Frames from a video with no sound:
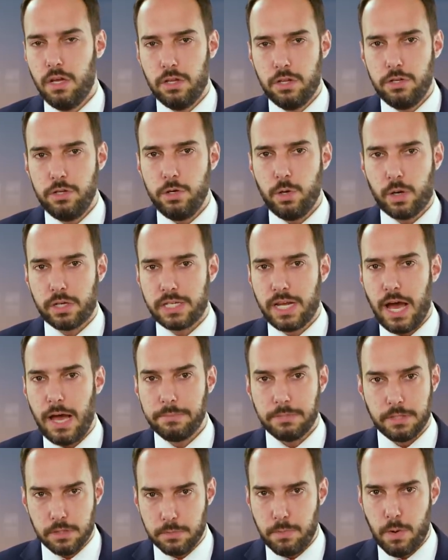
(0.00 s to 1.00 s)
The New York
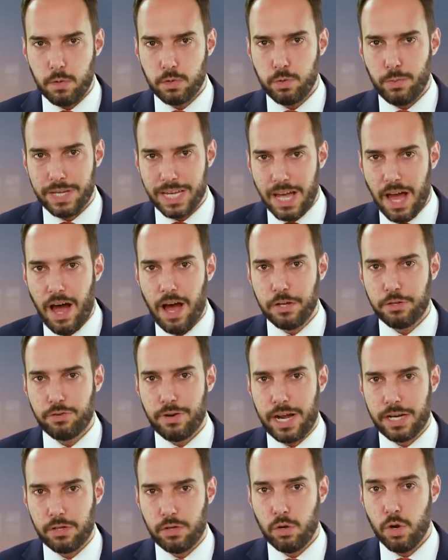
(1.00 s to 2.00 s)
Times spoke to a
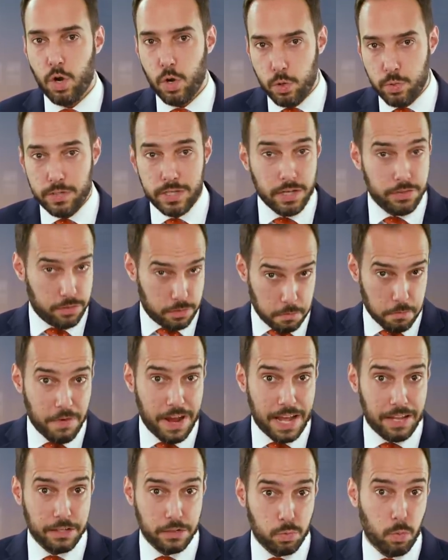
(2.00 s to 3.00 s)
contractor who does
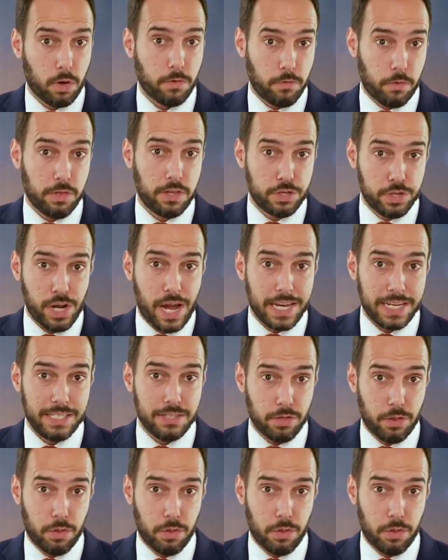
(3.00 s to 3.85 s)
surveillance work for the Chinese